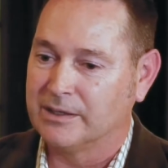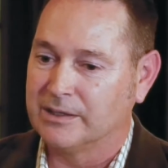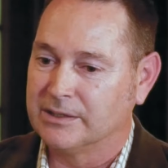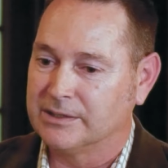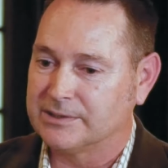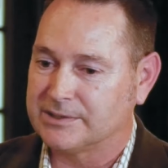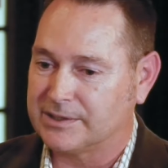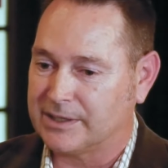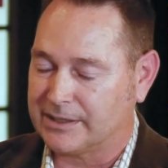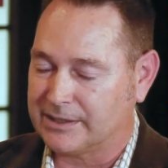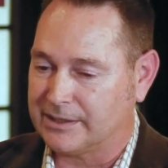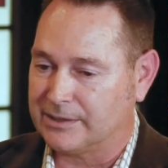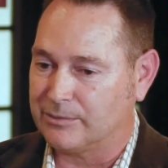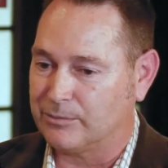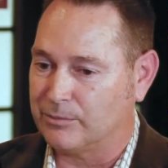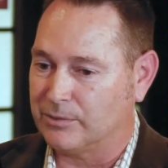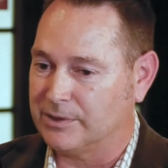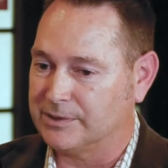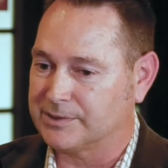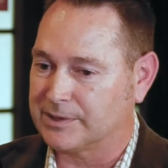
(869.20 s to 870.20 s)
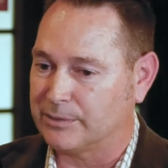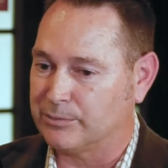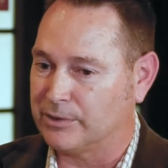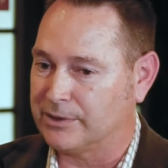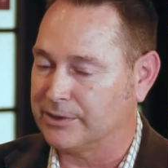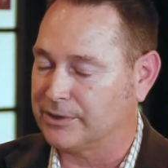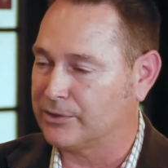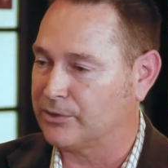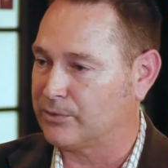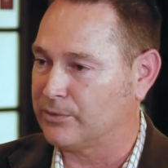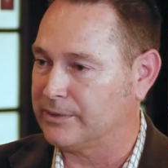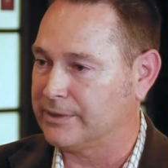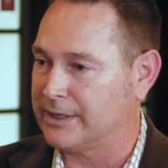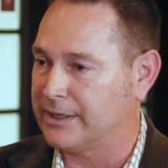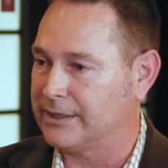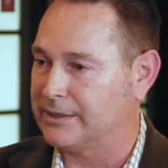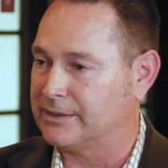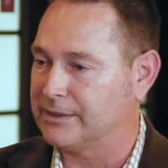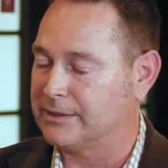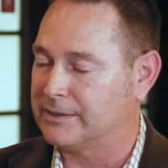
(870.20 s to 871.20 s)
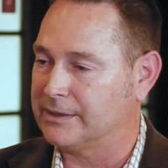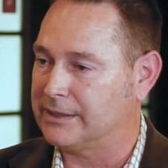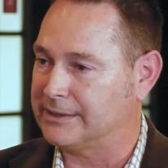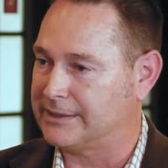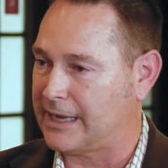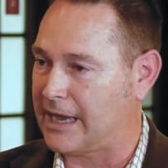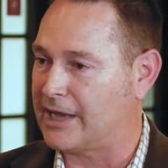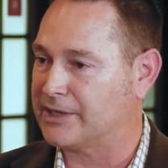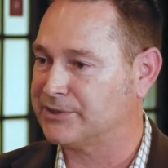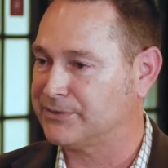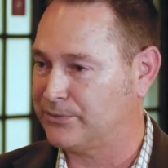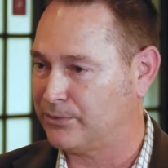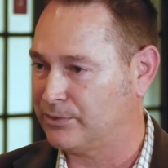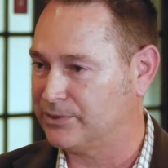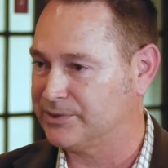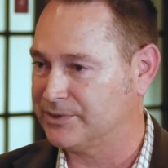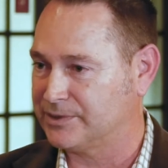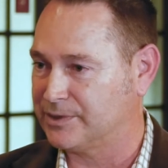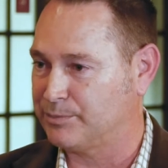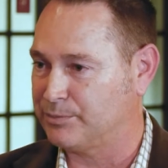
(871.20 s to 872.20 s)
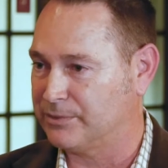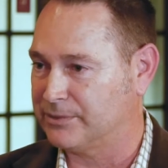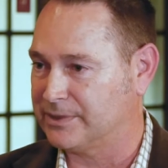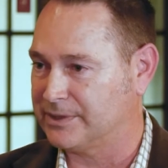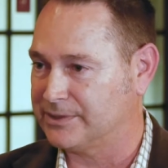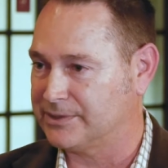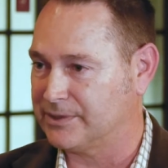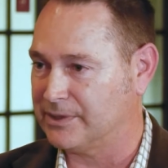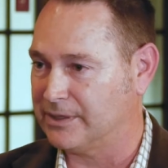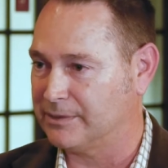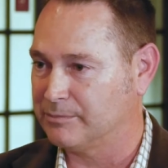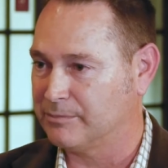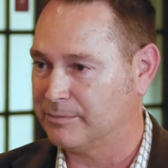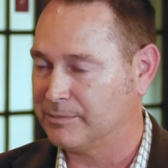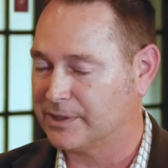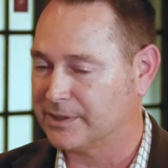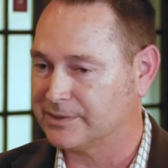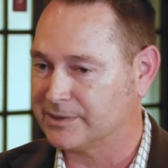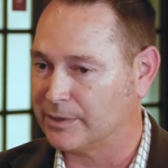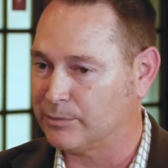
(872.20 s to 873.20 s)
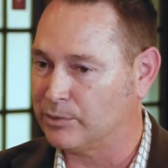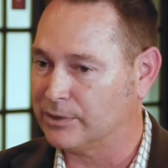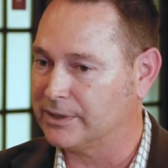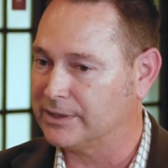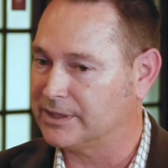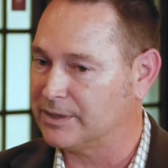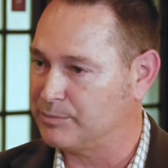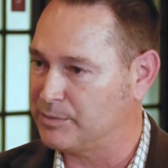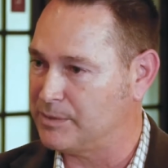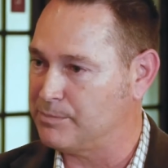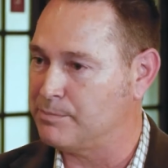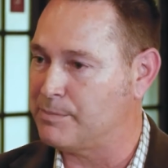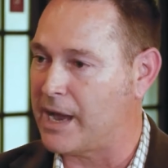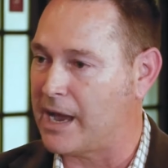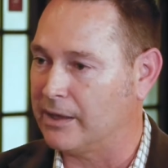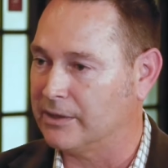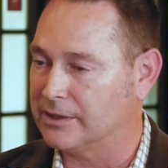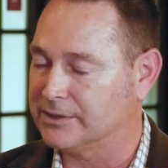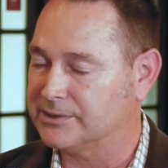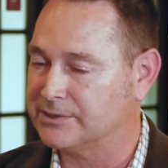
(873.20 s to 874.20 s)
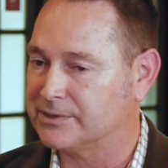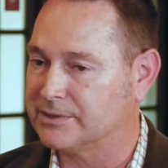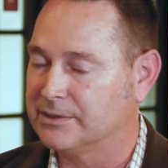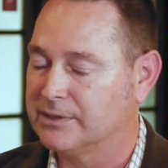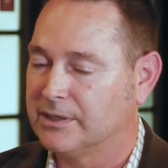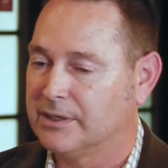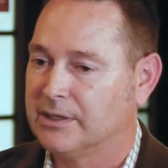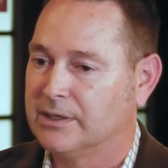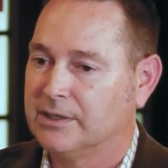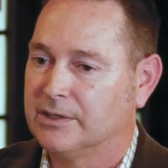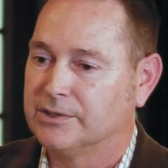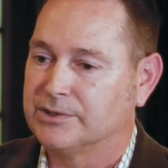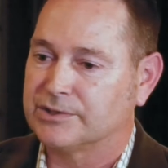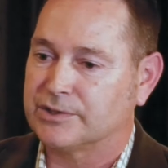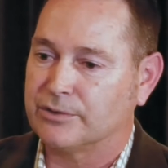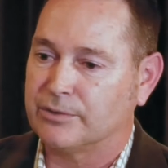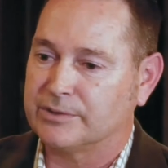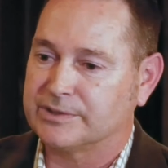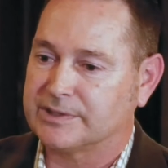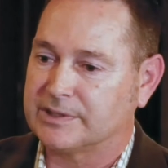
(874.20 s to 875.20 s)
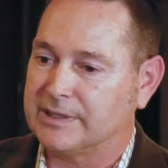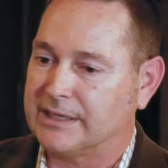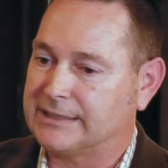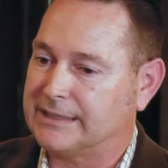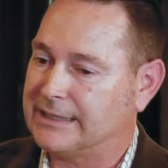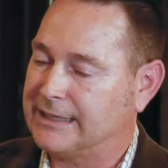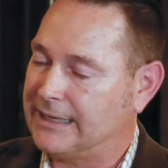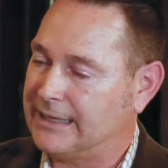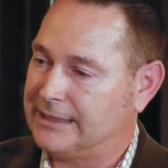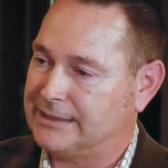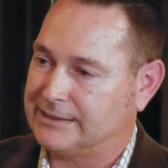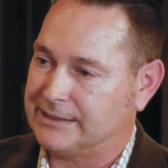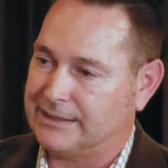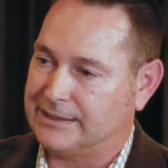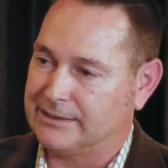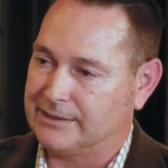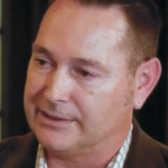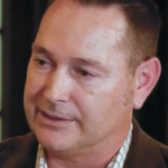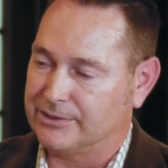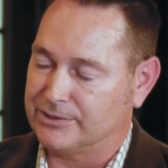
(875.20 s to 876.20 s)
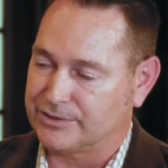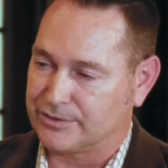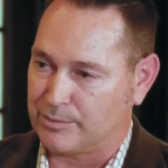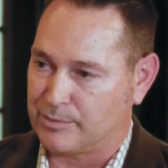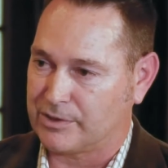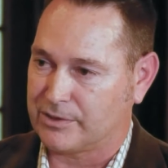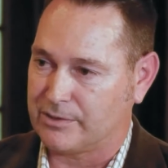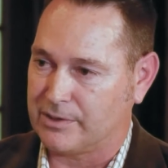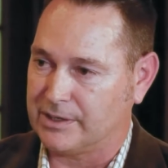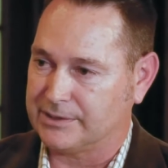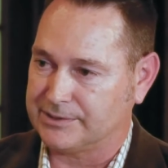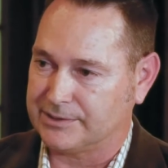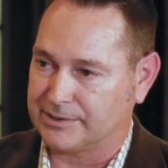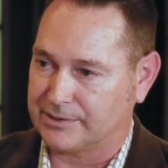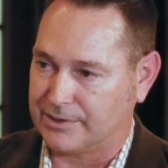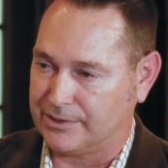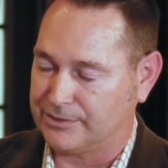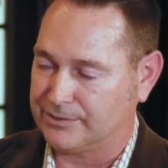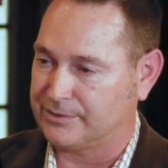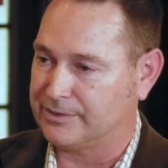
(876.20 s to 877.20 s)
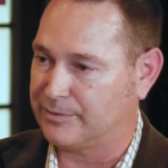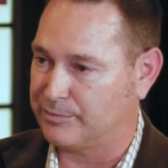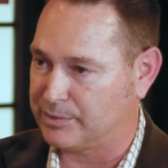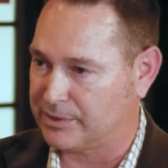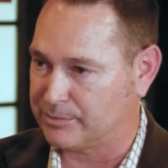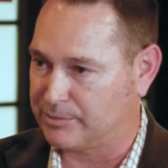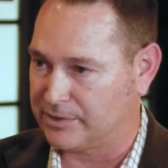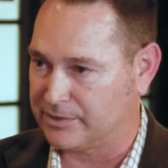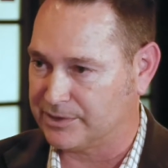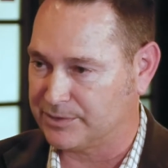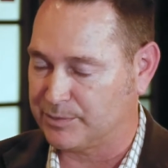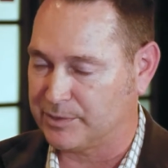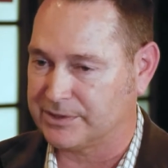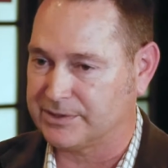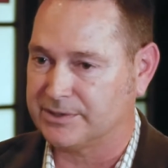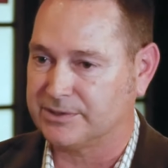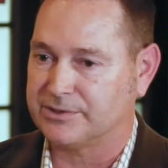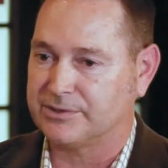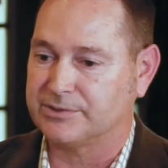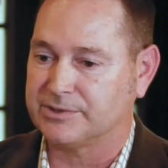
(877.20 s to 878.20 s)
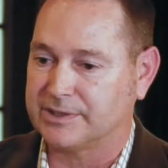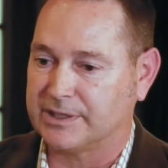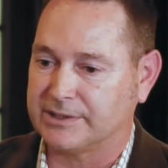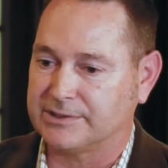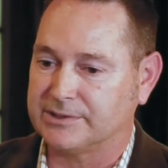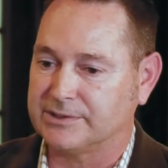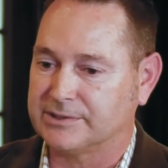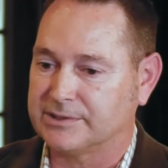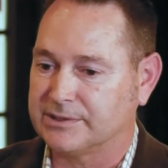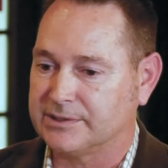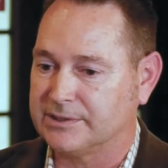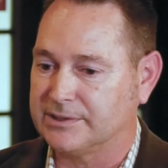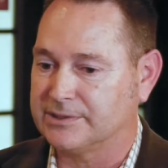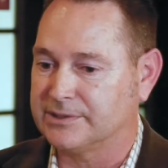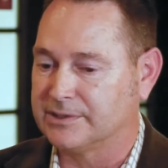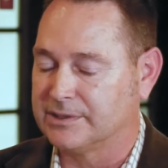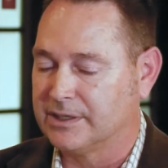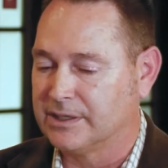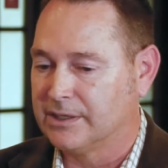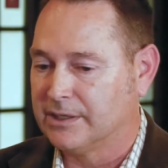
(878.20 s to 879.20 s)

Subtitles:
Second was I wanted to create the task force to put this on because I wanted to be balanced. So I selected 18 leaders from across the country of Big Brothers Big Sisters agencies,